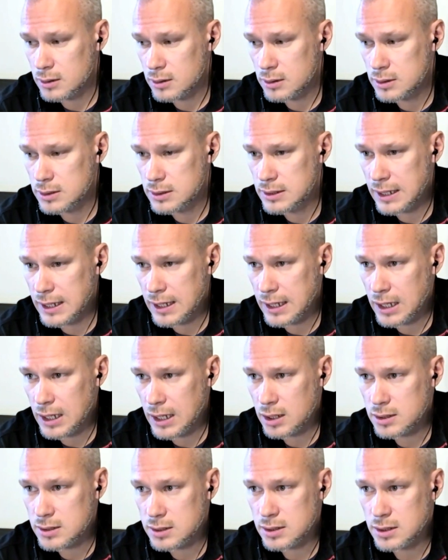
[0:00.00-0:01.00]

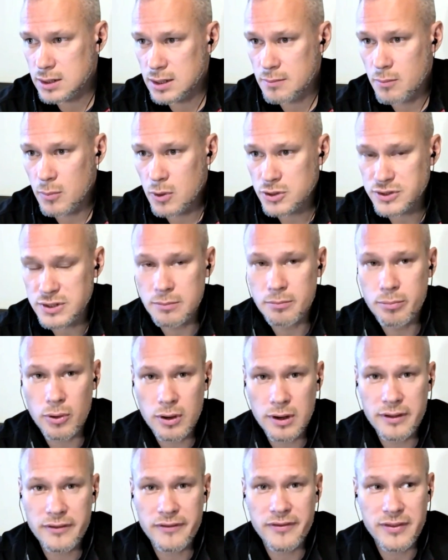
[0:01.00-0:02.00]
That the most
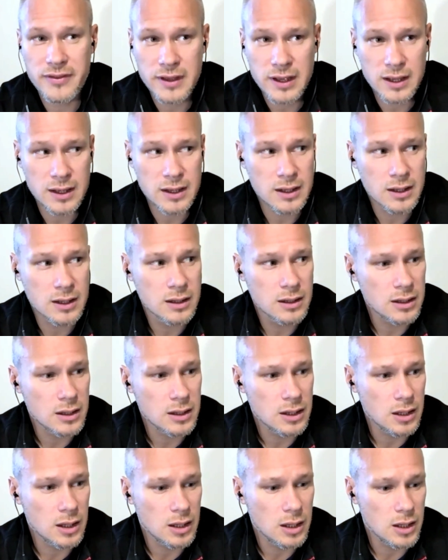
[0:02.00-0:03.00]
important thing
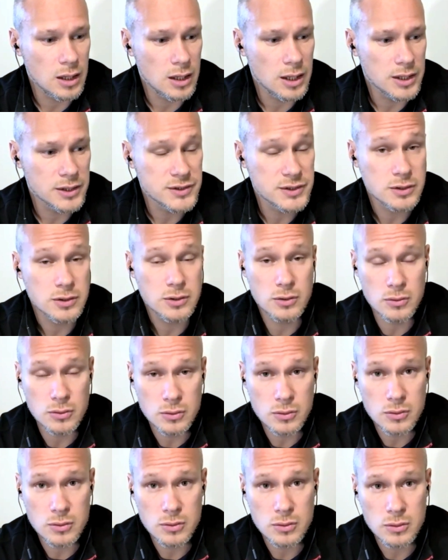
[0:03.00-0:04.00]
is
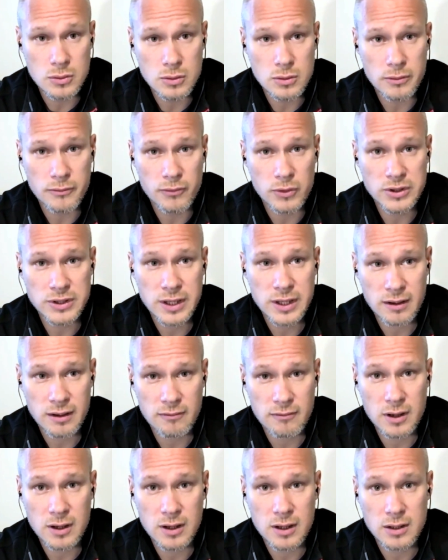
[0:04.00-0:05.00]
do
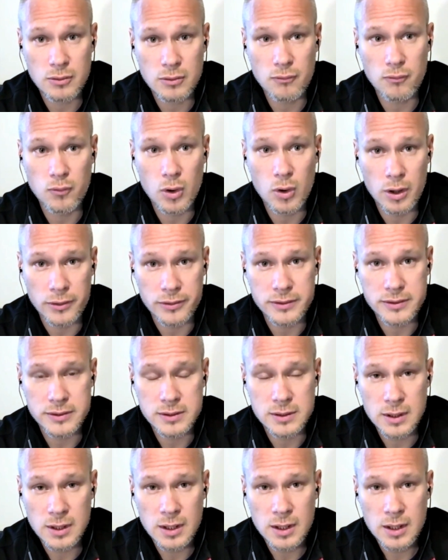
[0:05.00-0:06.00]
whatever you want.
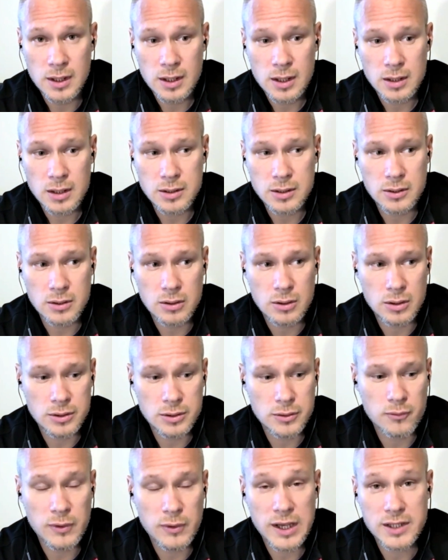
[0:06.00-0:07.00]

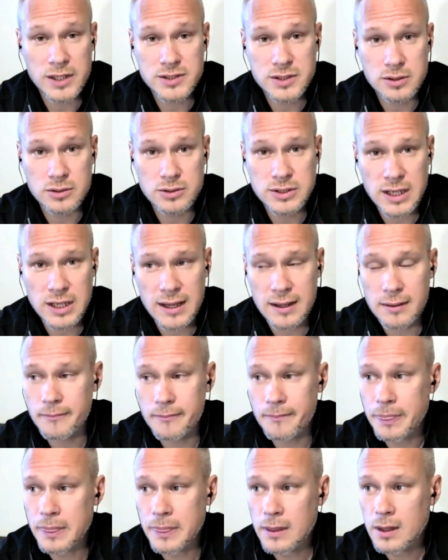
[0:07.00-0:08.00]
Don't waste your time,
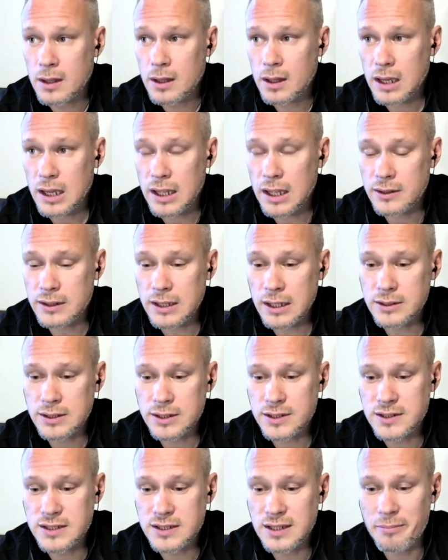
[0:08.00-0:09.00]
and that
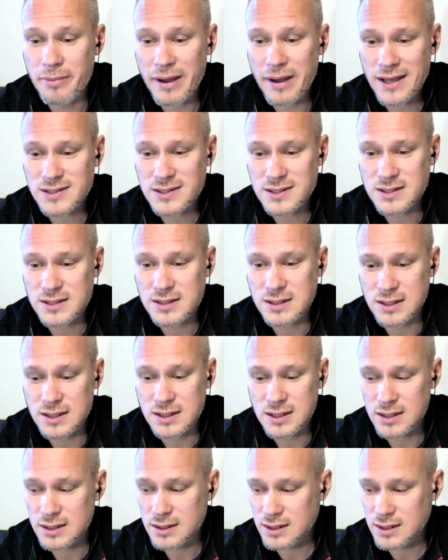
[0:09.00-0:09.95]
is the best. The